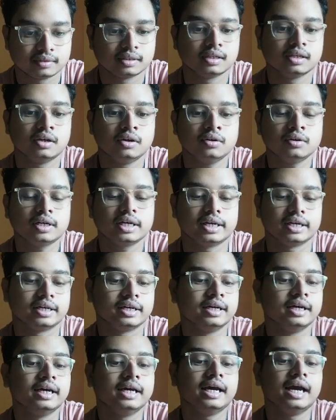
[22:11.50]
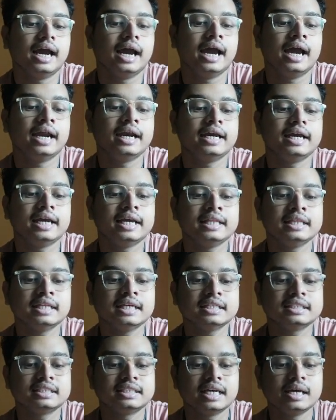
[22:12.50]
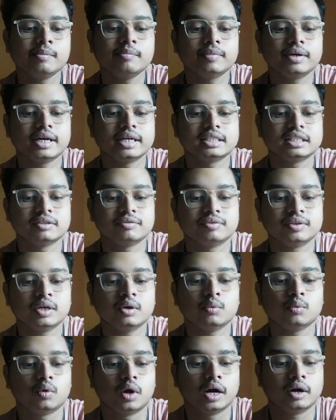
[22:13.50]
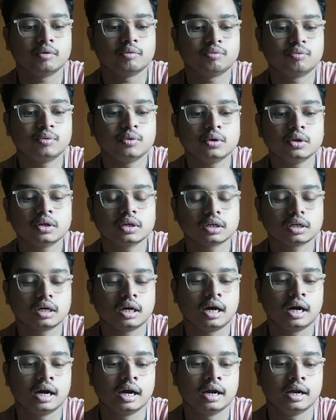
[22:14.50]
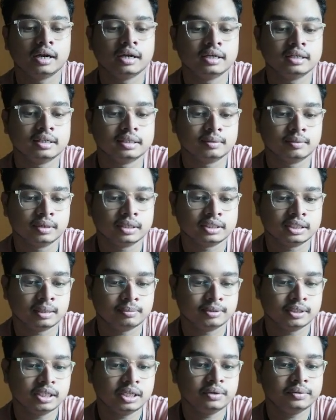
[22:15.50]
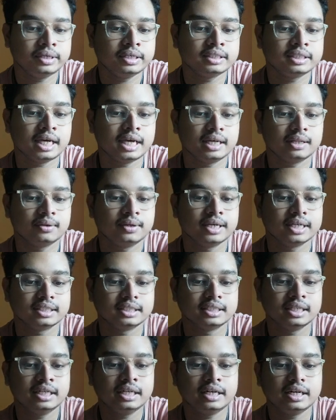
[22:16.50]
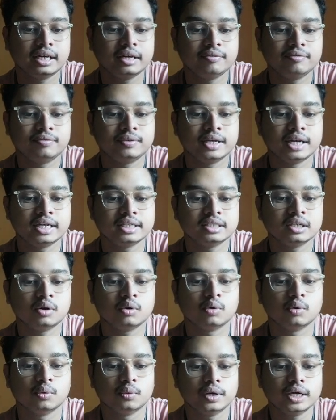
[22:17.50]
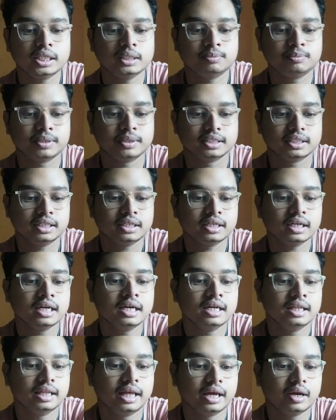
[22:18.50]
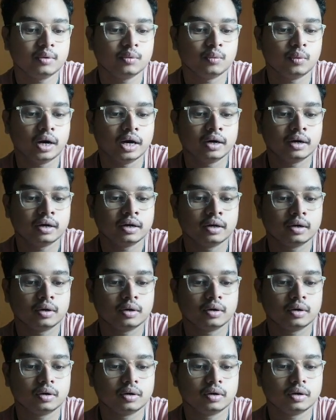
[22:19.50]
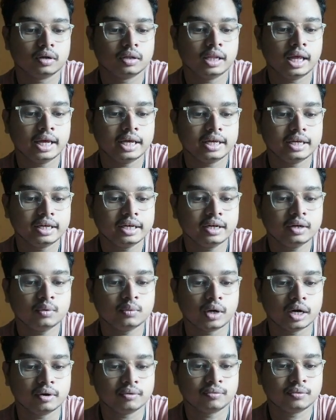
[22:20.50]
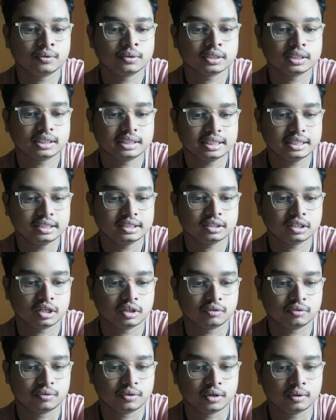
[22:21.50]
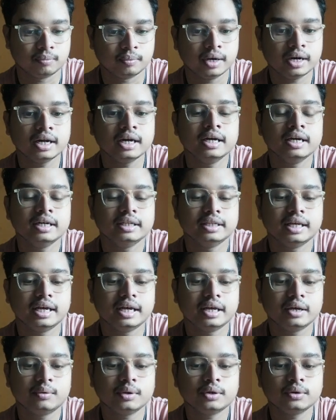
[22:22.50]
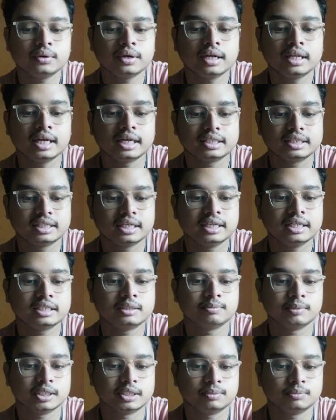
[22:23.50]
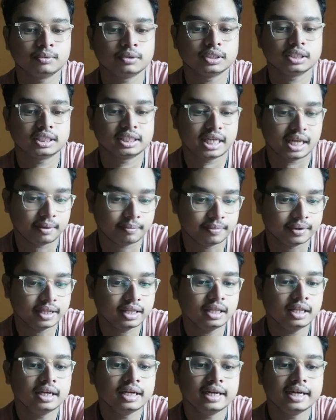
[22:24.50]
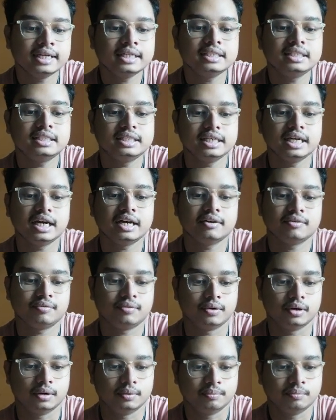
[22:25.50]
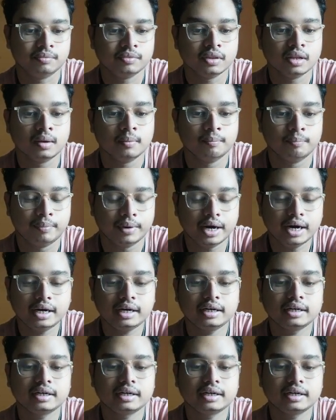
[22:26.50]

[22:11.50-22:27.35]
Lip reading: Okay, and in the same case, if the 1,4 substituted cyclohexane, if there is a OH present, like here 1,4 cis conformer, the equatorial axial is much more stable in chair form. But